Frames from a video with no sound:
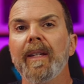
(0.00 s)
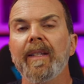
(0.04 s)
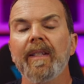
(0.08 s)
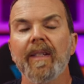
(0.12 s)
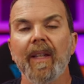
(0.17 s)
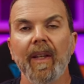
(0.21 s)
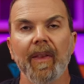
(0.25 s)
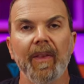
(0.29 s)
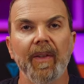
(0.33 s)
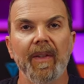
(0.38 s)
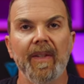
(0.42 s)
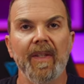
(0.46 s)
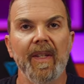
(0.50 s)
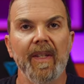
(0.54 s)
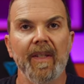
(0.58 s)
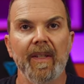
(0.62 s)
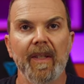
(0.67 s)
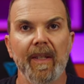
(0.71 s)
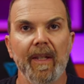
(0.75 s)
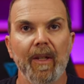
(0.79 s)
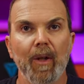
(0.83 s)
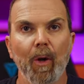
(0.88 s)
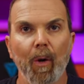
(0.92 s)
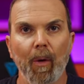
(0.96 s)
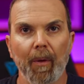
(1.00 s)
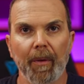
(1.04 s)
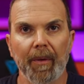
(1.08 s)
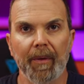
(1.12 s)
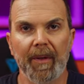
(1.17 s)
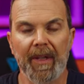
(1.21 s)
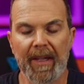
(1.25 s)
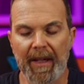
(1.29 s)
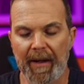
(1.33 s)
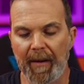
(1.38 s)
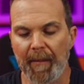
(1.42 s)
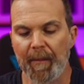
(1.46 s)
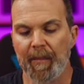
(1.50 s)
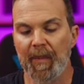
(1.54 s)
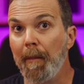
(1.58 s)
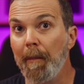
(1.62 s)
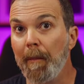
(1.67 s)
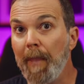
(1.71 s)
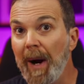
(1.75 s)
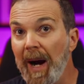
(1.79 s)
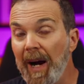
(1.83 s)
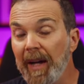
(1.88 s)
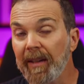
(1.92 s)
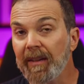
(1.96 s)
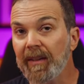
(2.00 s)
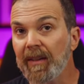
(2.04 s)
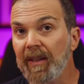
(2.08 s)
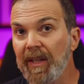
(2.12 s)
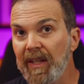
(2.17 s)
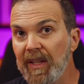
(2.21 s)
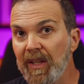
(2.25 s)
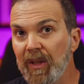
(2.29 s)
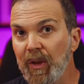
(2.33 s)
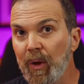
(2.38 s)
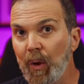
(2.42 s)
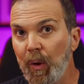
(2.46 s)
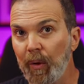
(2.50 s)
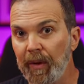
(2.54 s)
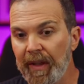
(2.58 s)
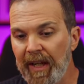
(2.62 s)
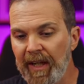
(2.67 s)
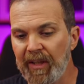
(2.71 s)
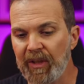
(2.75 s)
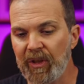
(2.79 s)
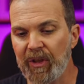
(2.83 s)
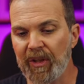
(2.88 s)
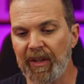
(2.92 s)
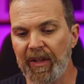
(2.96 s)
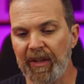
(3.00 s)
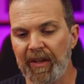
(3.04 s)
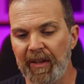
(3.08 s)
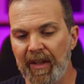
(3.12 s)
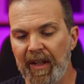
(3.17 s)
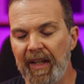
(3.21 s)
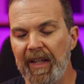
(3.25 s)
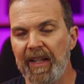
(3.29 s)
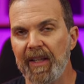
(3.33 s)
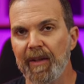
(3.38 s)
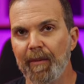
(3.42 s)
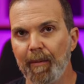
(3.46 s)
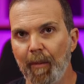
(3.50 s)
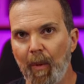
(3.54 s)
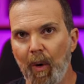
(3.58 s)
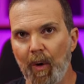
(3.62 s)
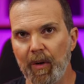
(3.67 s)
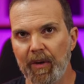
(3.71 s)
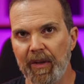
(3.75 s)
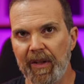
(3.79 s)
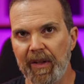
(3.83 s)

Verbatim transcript: Insta360 GO 3. But this connection is more